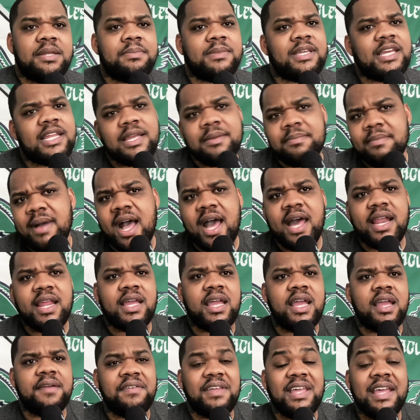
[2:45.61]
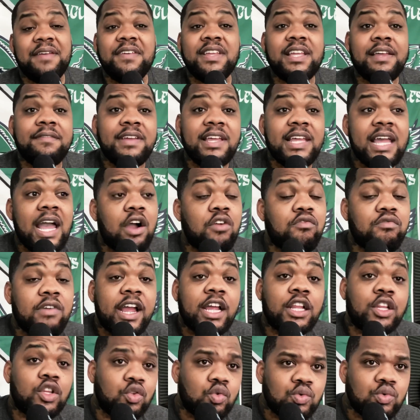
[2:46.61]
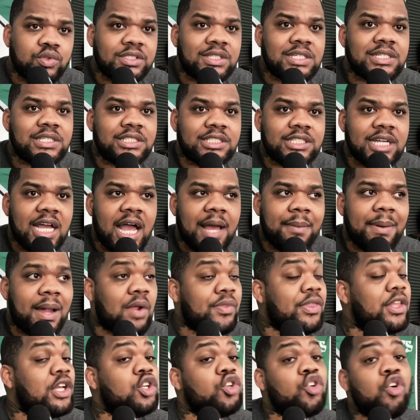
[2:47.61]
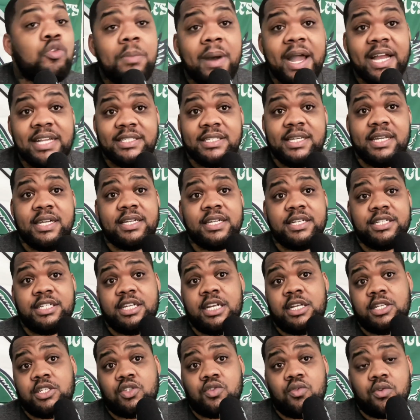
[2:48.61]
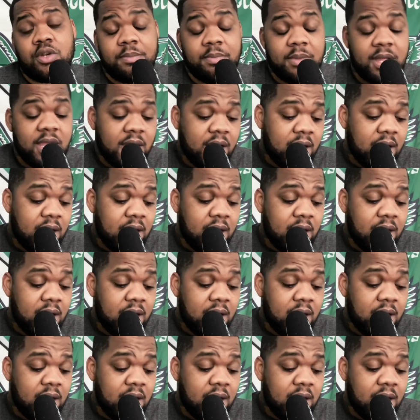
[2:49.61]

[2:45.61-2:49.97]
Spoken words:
Get him out of here. If he outright lose this job, I don't think nobody taking a chance on him.